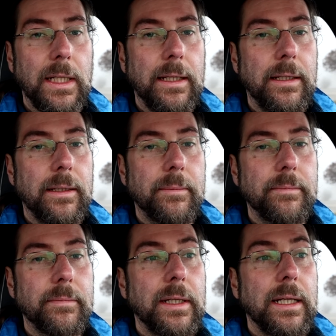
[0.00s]

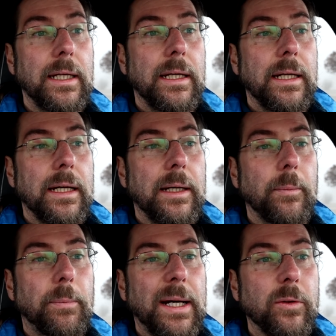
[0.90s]

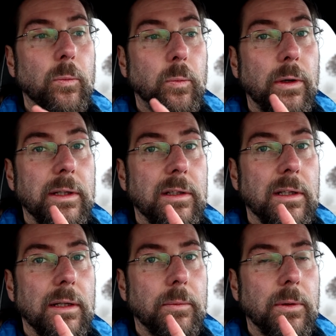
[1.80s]
But what
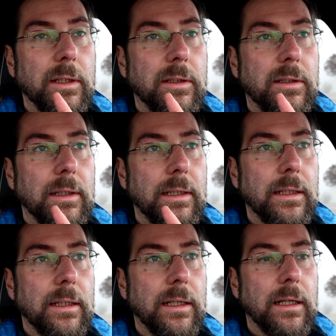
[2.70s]

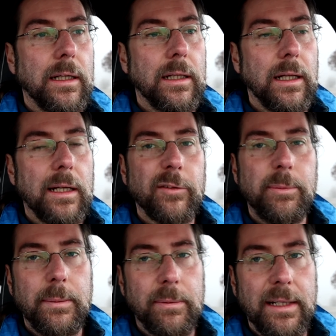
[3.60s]
a lot of
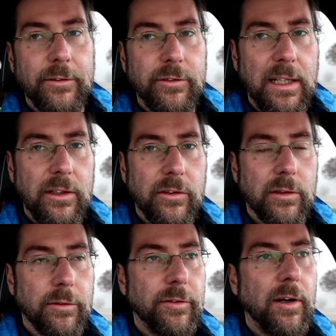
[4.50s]
people have seen
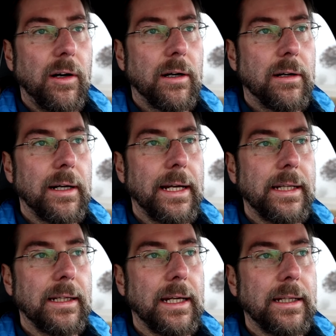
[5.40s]
so far,
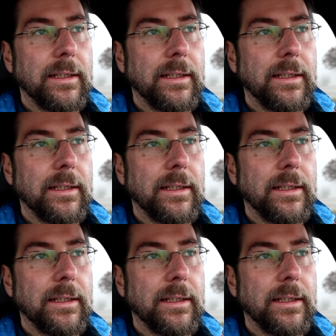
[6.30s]
and